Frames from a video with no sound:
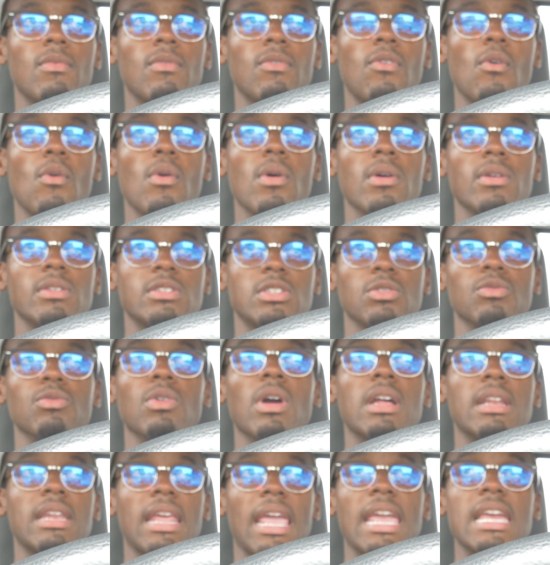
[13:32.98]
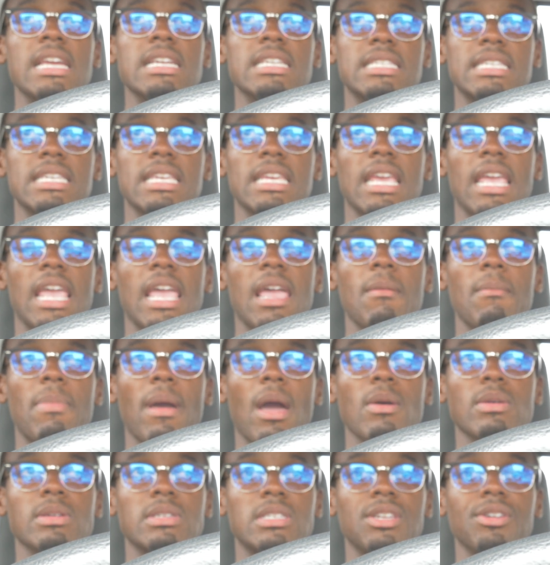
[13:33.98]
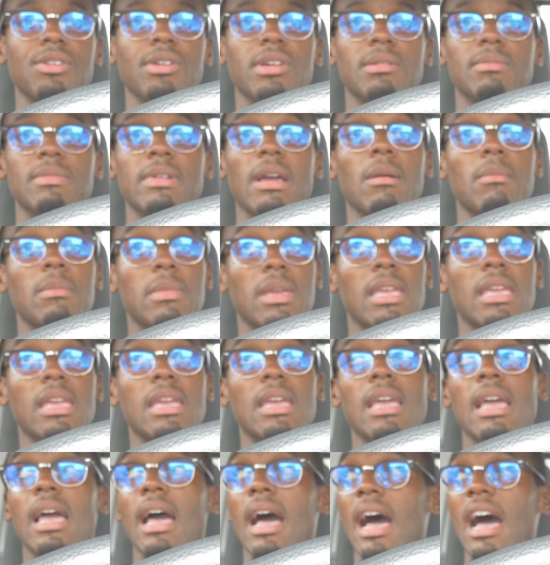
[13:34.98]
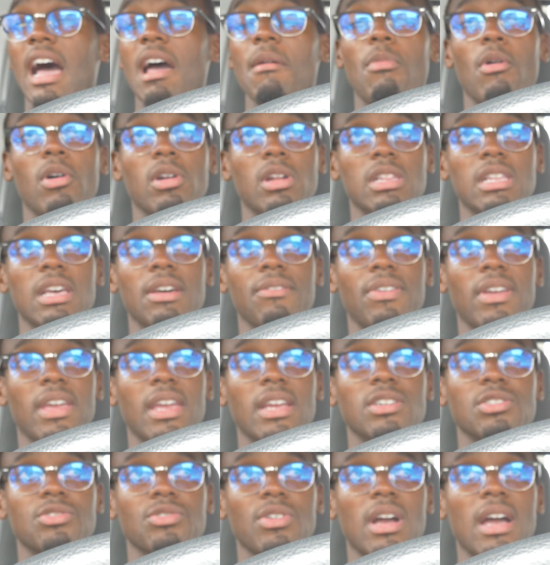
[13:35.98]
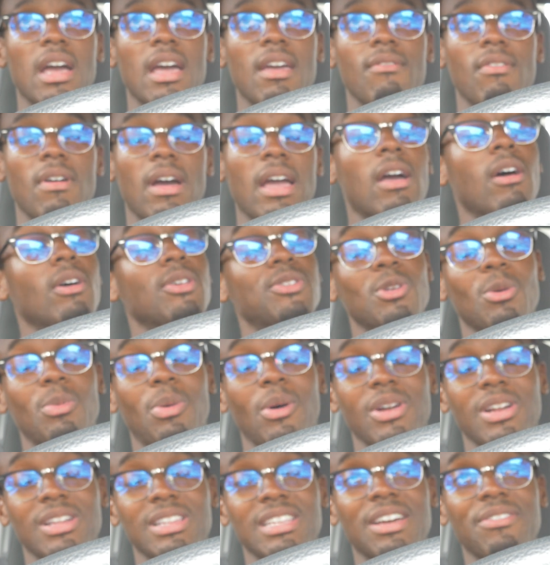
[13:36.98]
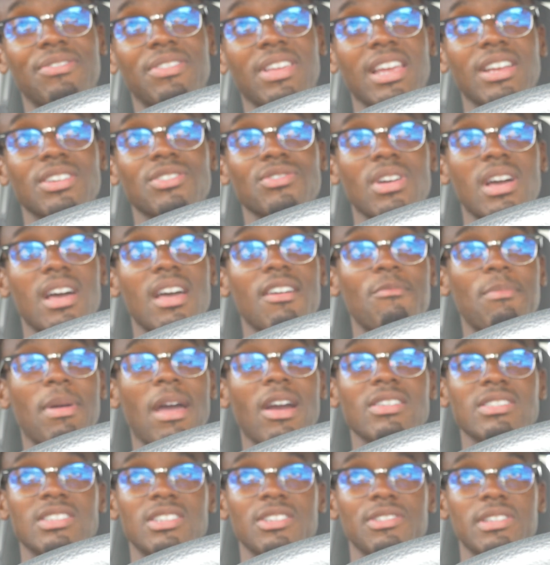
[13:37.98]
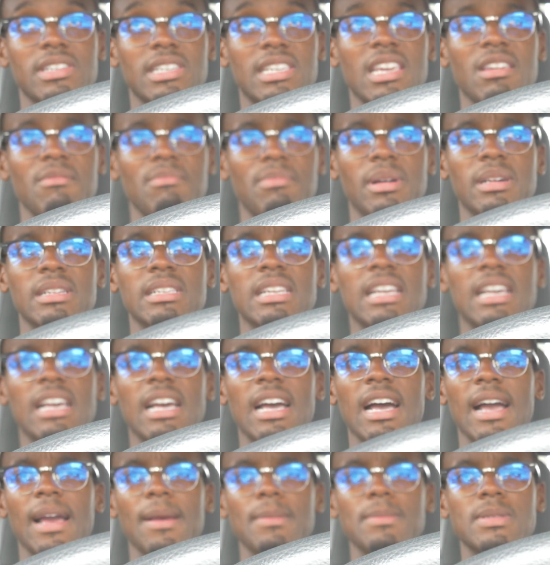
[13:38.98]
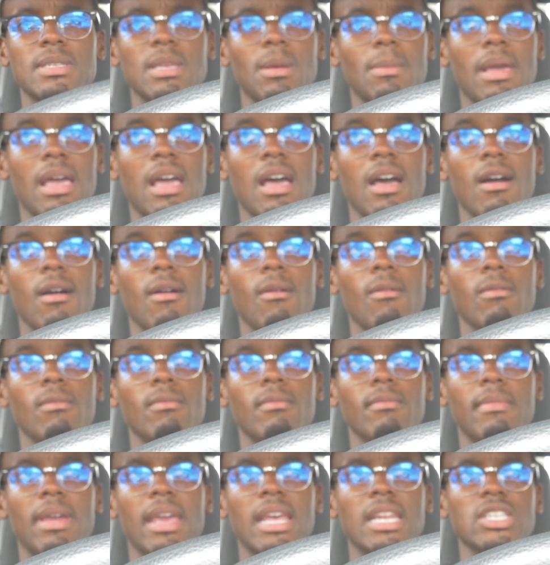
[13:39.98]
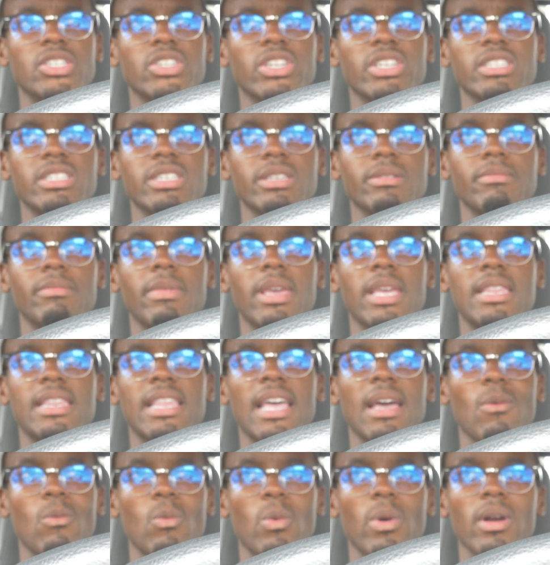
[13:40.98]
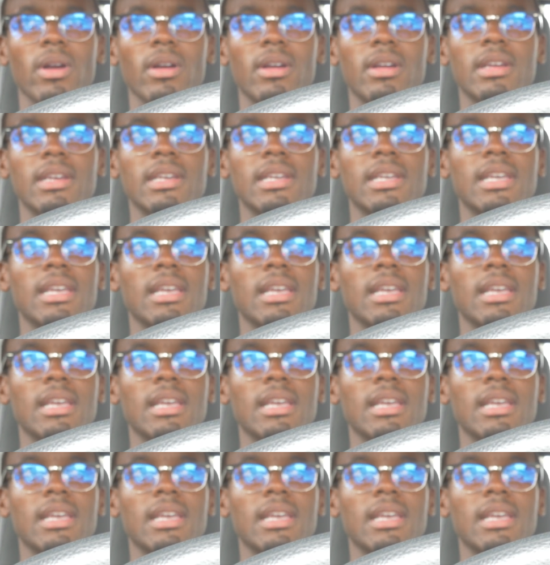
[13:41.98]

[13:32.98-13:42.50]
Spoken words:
to run AC and power steering. Now me, I bought a left-hand drive. I also bought a left-hand drive power steering kit, but I'm somehow managing to make that work